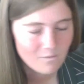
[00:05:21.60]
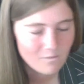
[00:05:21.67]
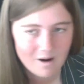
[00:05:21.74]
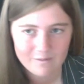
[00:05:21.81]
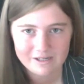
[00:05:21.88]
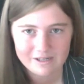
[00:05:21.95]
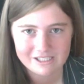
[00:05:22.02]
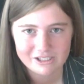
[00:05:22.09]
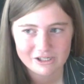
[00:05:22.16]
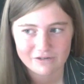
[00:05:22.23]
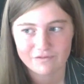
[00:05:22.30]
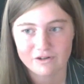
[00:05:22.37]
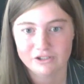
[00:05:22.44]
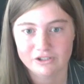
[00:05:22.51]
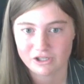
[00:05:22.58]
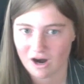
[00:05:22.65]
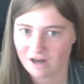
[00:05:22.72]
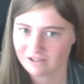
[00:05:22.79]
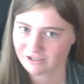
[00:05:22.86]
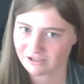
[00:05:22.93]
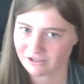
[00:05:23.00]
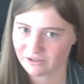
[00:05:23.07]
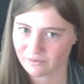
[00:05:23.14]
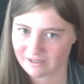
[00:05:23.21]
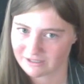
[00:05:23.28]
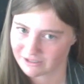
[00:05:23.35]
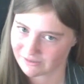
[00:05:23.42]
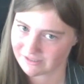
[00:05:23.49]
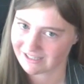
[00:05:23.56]
what was your first concert you
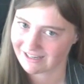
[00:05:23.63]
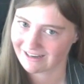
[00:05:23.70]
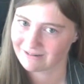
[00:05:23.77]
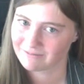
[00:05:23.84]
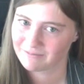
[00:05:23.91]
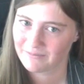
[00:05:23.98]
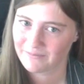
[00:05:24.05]
went to as a kid?